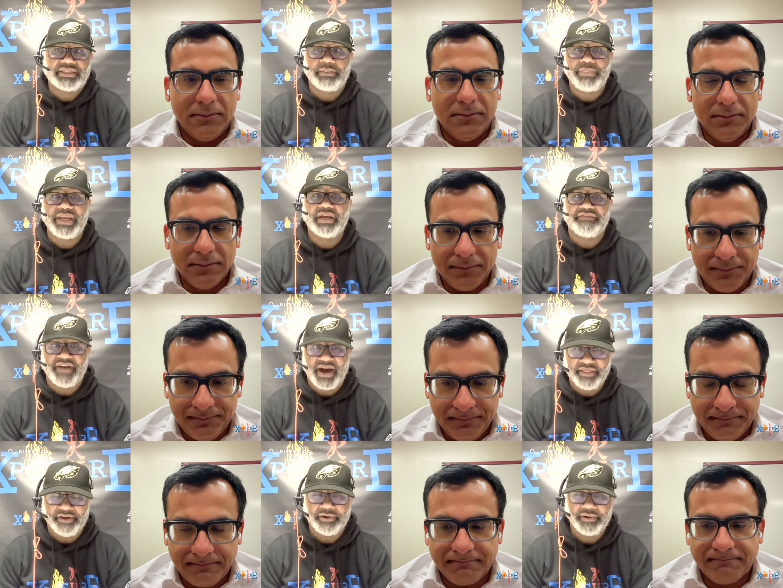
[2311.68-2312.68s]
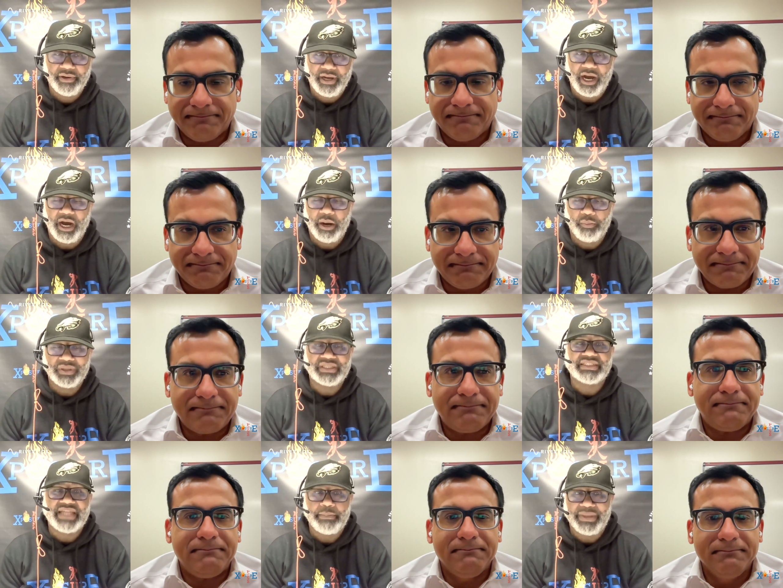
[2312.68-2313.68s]
Speaker 1: to be a father. Uh, what
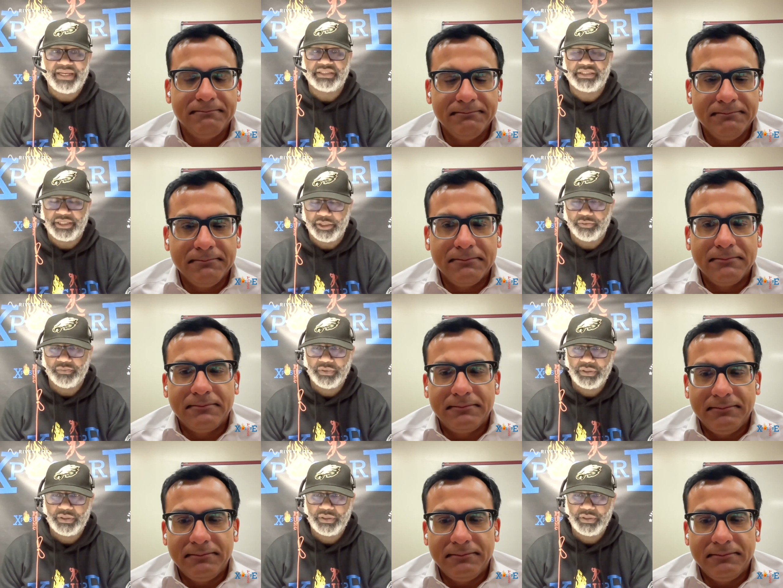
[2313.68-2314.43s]
does that mean to you?